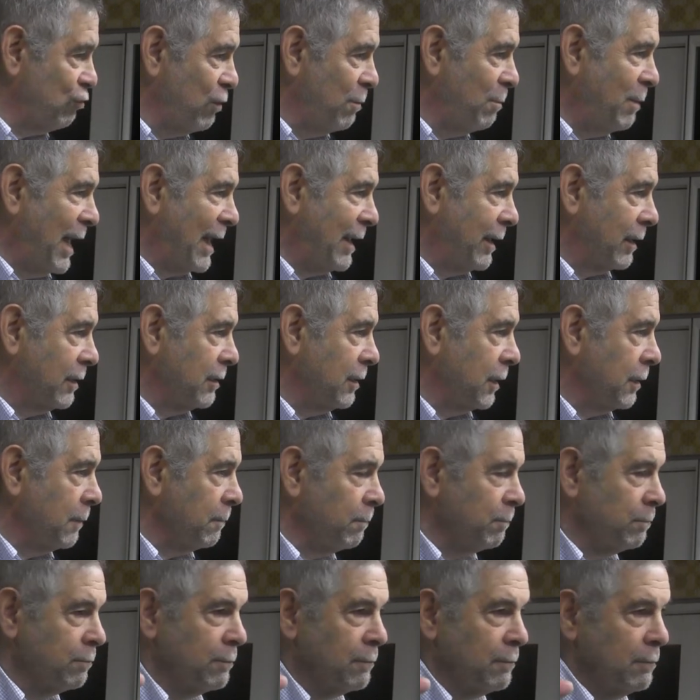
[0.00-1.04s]
dramatically.
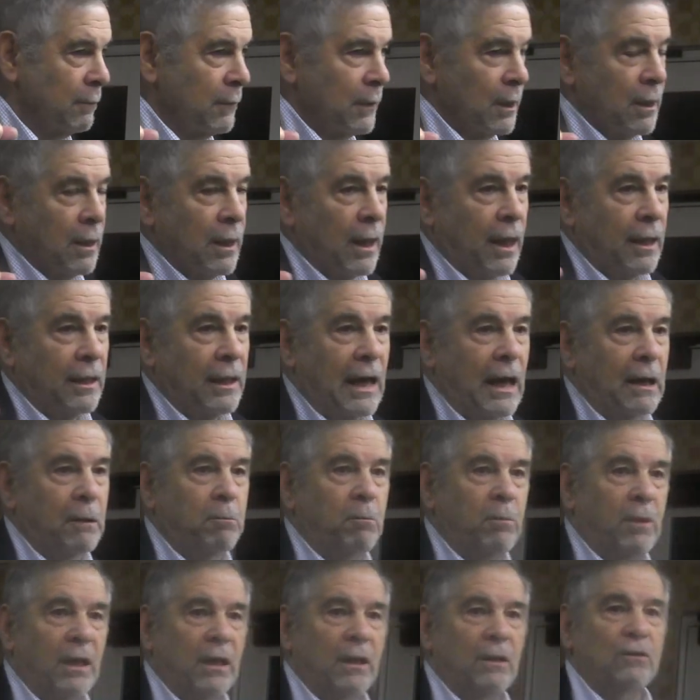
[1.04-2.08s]
And
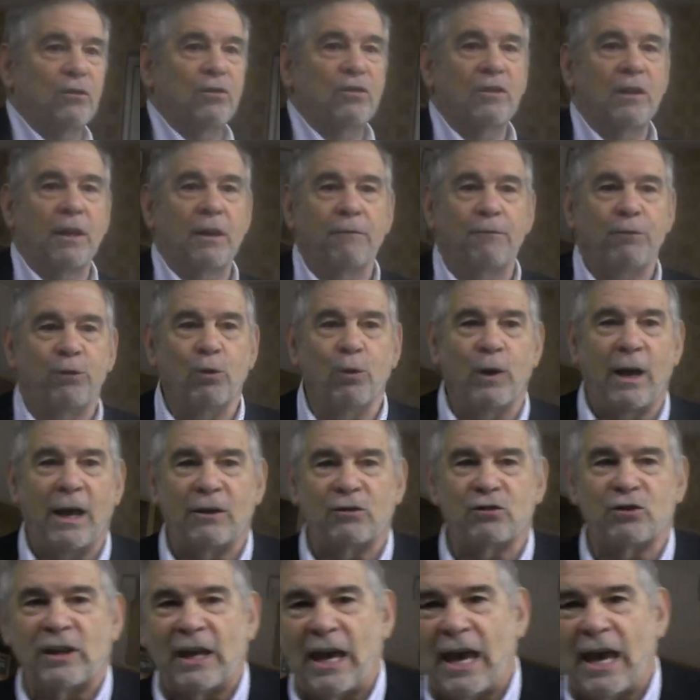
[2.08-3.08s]
that means that if you ask